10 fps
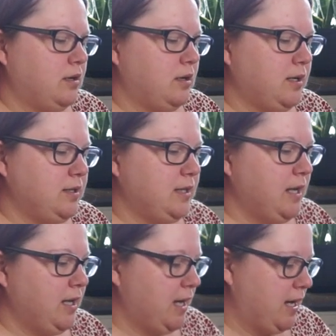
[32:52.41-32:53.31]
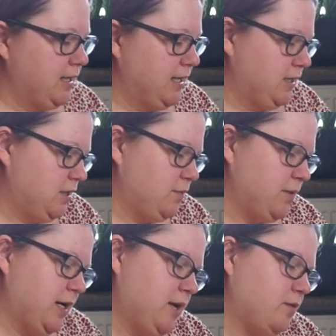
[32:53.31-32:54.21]
I think I need to
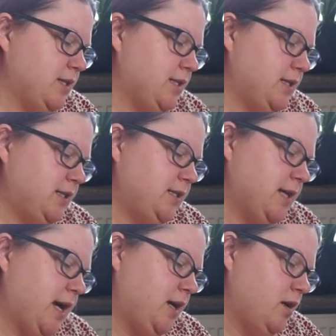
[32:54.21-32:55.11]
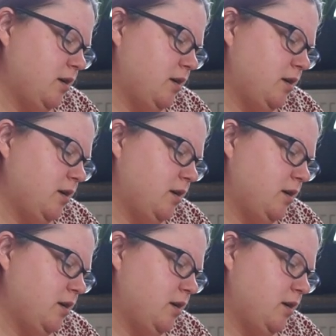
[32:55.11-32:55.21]
read. What's it to say?